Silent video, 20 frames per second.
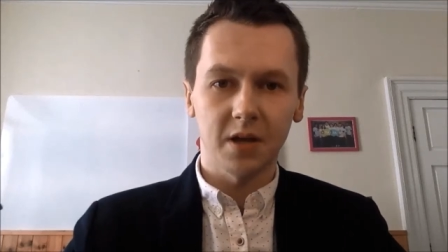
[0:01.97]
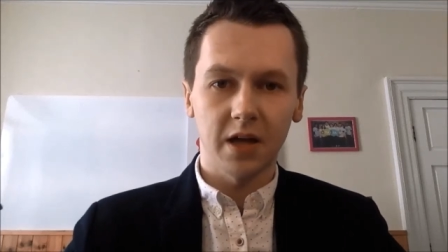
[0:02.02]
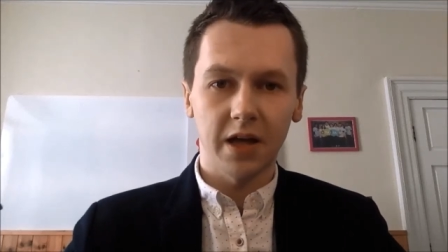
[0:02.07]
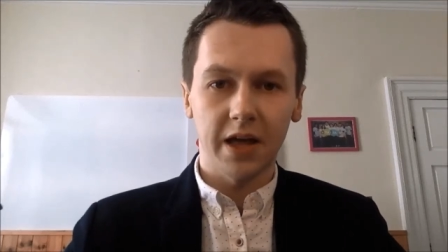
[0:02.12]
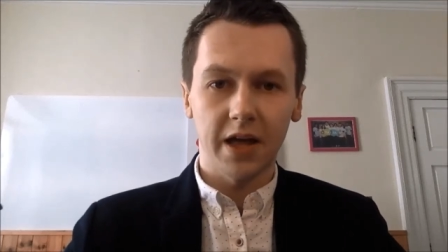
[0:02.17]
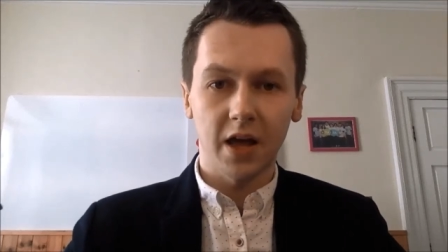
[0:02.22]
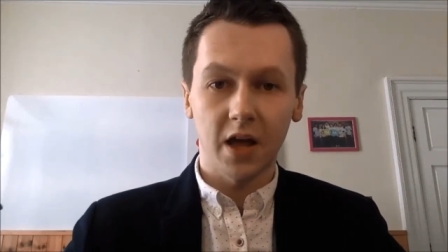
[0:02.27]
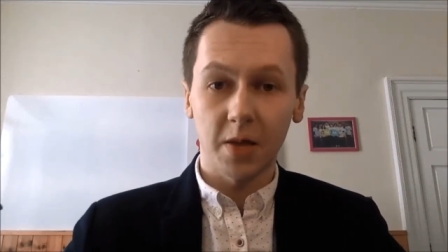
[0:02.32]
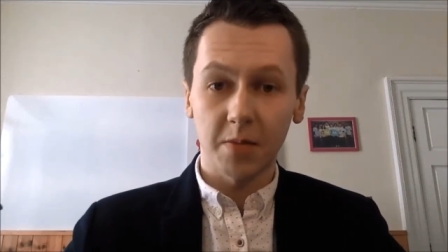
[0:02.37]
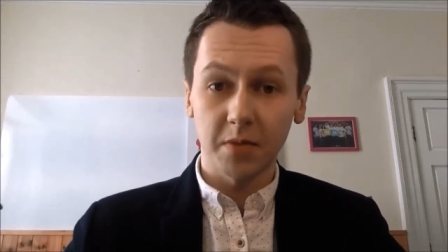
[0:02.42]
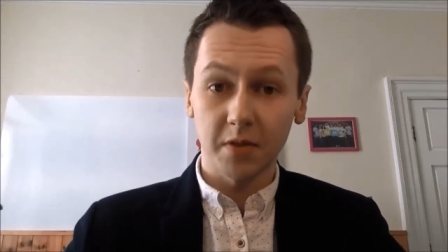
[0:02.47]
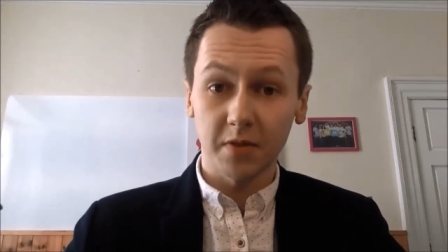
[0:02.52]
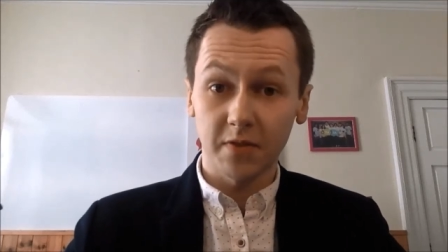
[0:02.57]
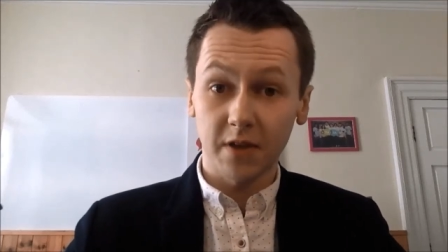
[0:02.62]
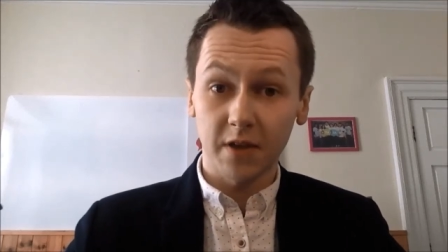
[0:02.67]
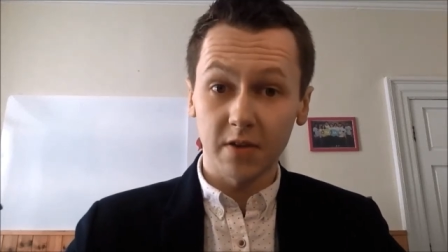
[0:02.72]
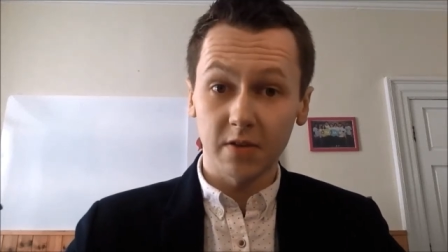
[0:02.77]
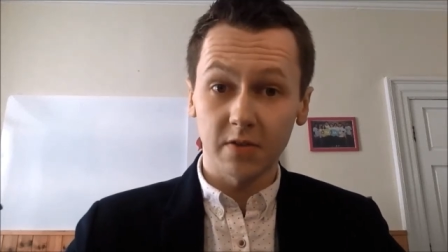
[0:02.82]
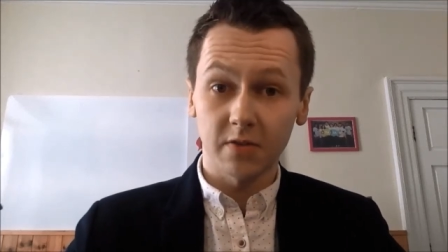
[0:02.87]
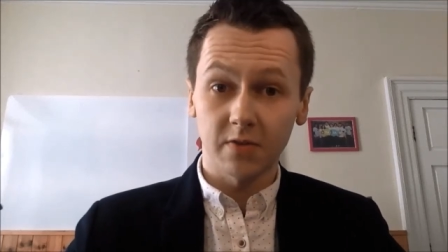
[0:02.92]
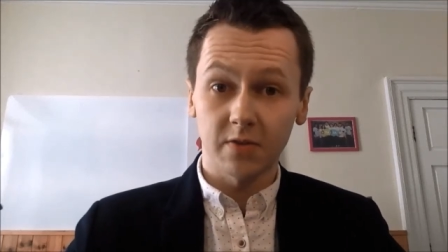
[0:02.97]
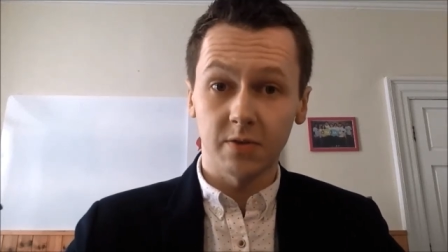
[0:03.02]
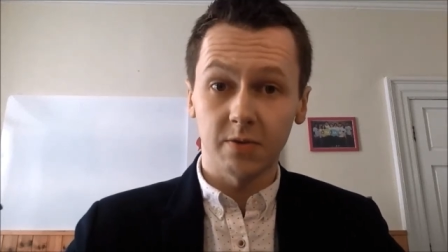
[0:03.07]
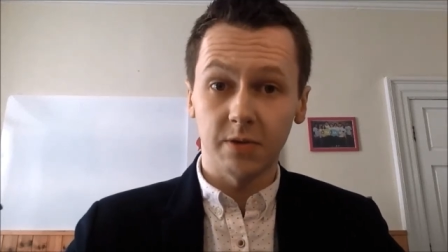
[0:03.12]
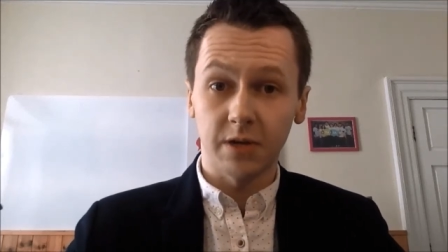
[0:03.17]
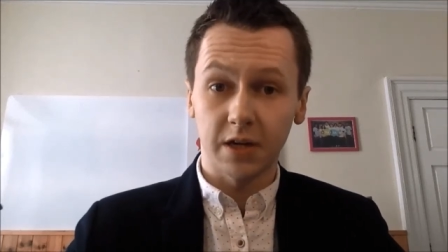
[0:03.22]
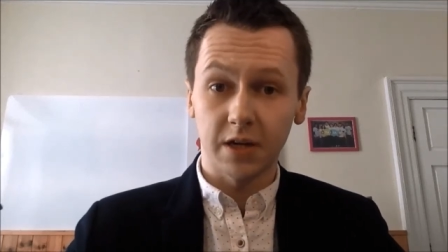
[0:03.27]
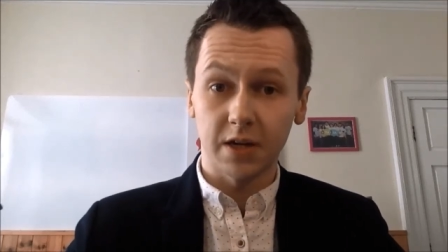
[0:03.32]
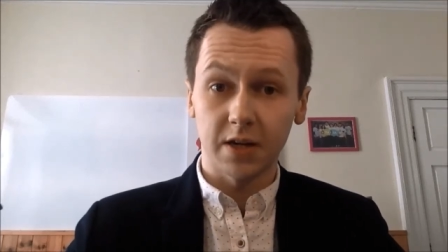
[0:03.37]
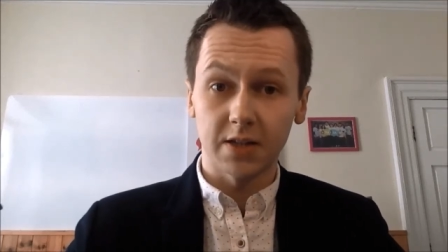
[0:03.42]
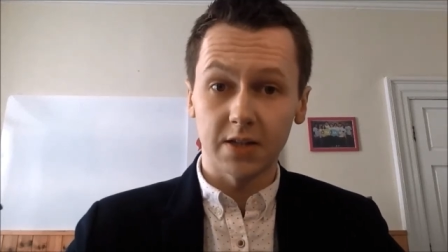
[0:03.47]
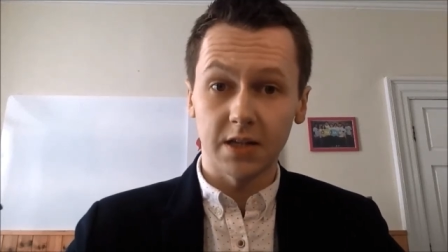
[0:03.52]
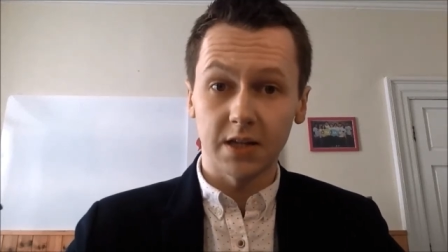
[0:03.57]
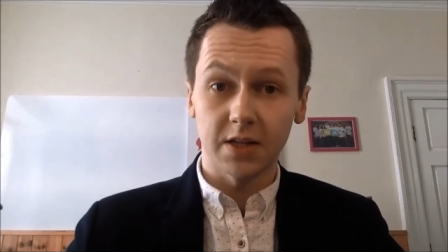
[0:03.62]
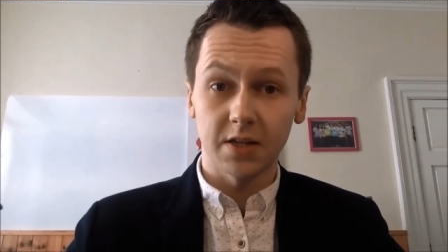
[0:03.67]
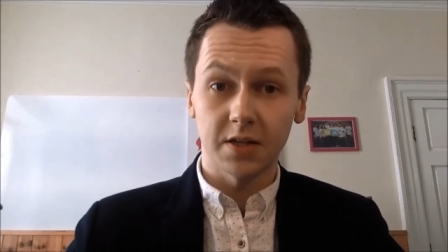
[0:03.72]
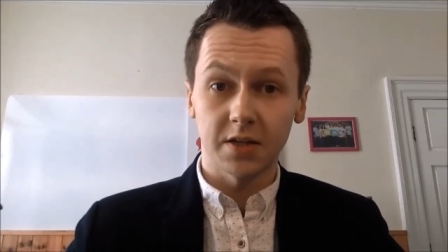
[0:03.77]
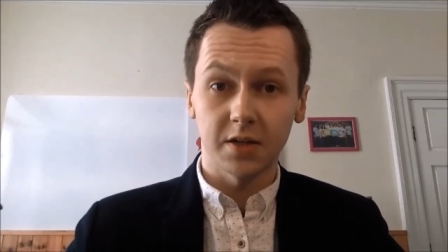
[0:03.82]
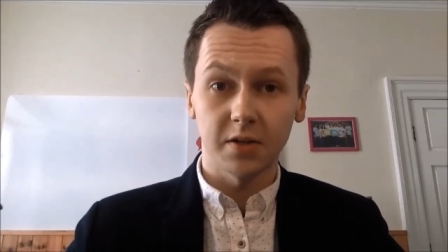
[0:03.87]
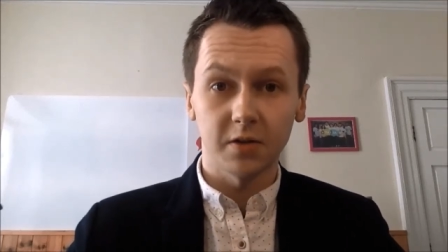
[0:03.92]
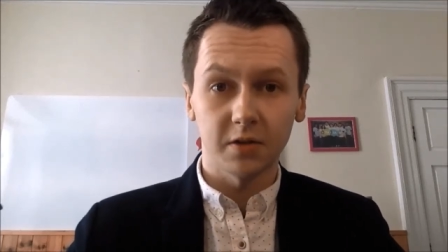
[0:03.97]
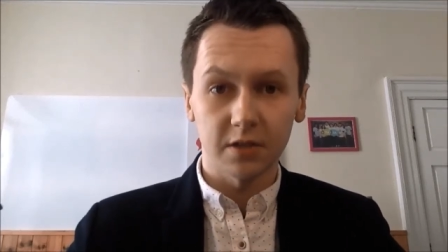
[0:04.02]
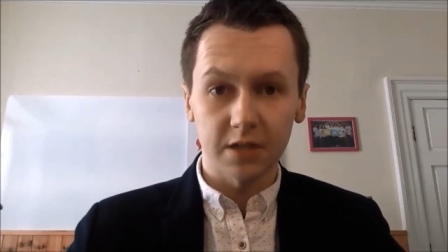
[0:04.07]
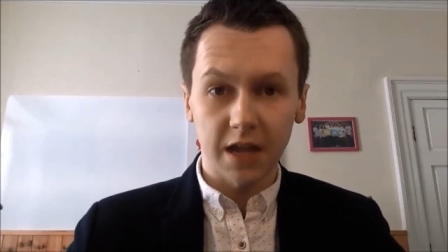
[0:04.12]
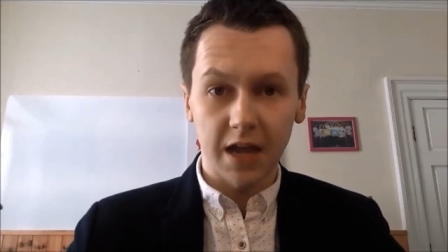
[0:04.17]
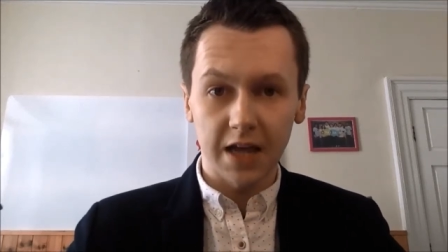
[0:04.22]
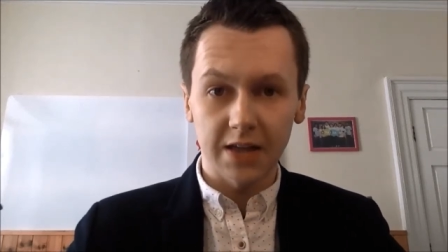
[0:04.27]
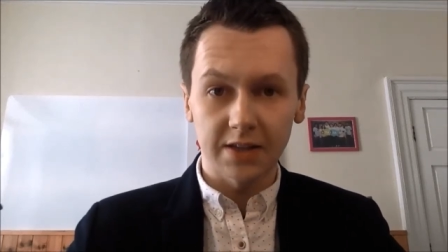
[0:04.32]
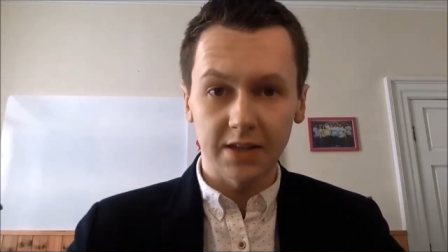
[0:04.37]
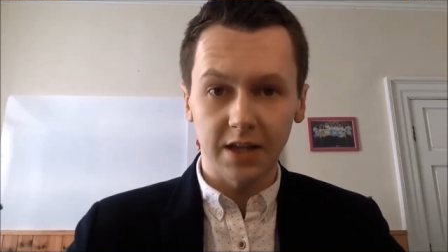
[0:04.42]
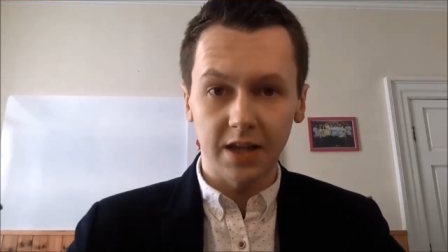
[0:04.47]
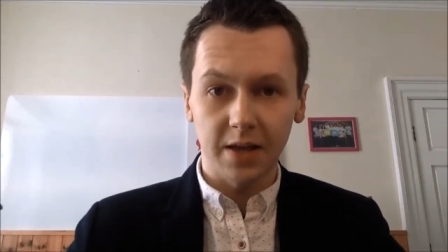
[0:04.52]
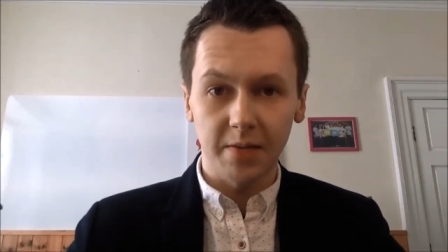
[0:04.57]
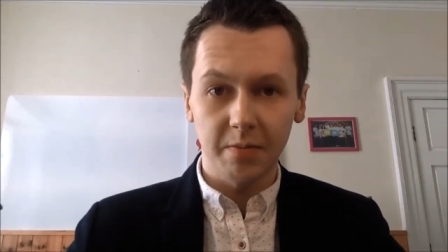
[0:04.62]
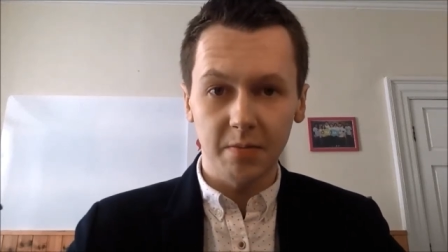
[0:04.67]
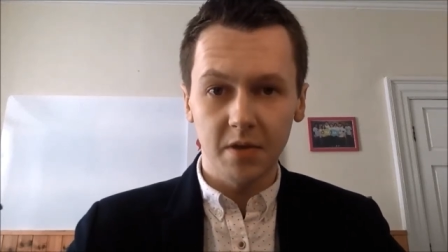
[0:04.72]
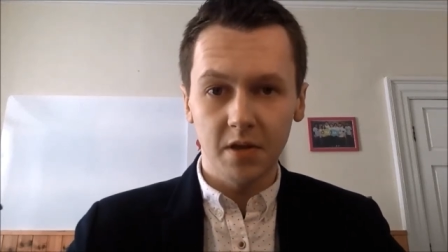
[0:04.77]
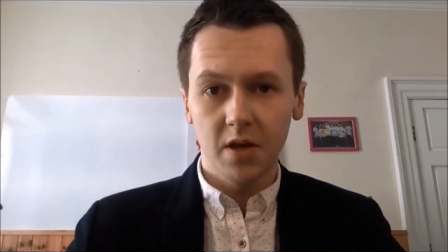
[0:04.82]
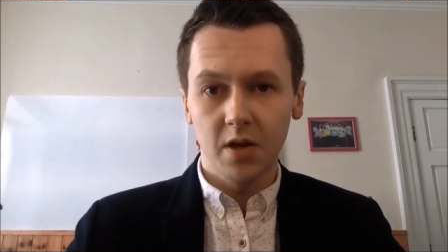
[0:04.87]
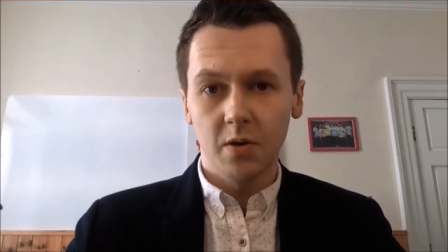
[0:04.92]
Uh, I'm the founder of an organisation called As I Am,